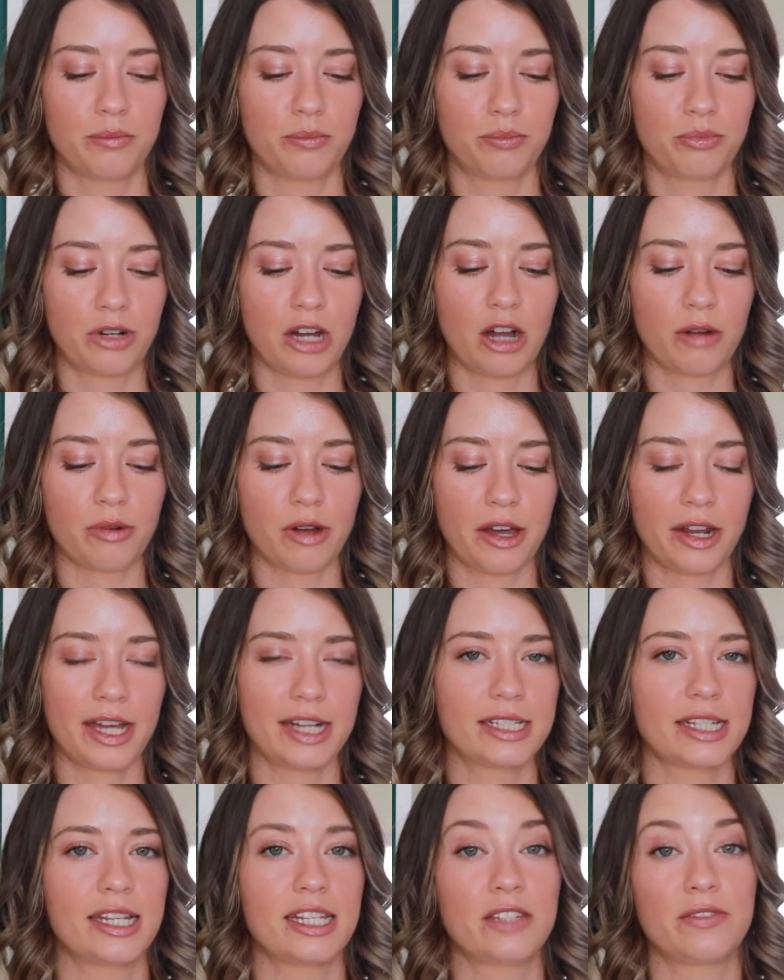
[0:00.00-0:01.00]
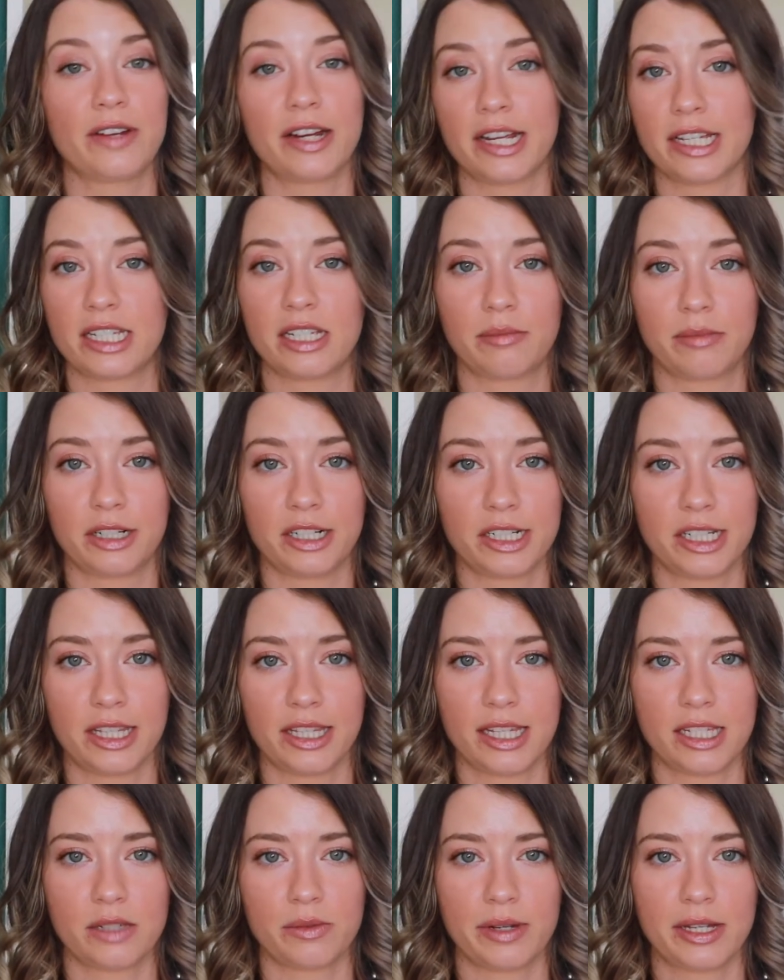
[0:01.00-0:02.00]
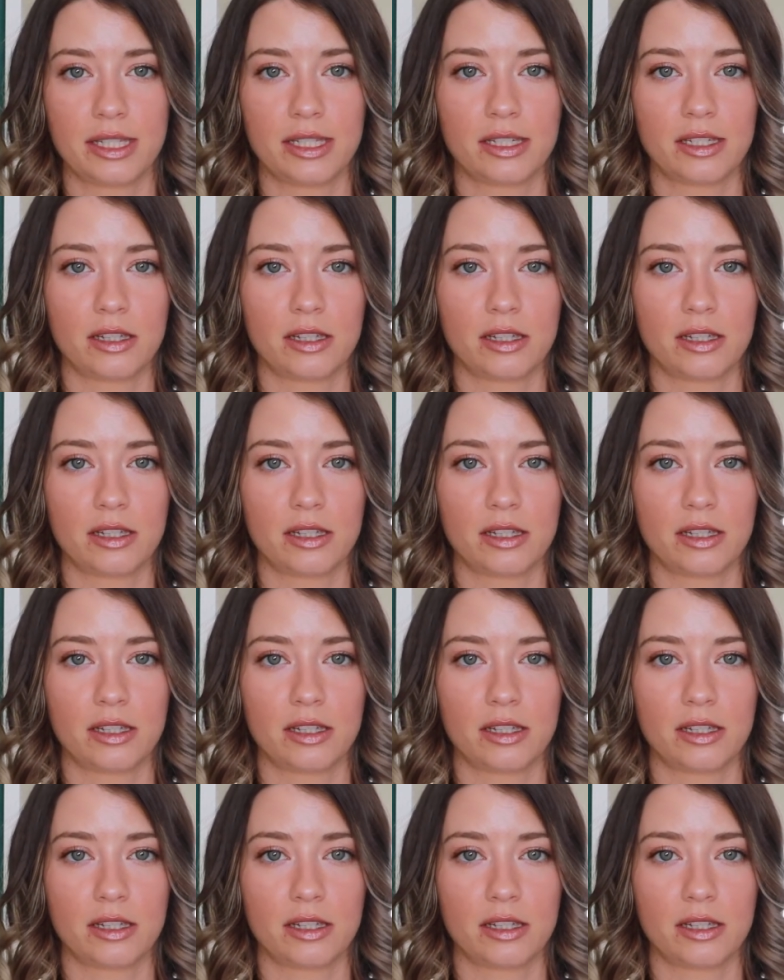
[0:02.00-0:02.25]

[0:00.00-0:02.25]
brow product, and it's very similar to this one.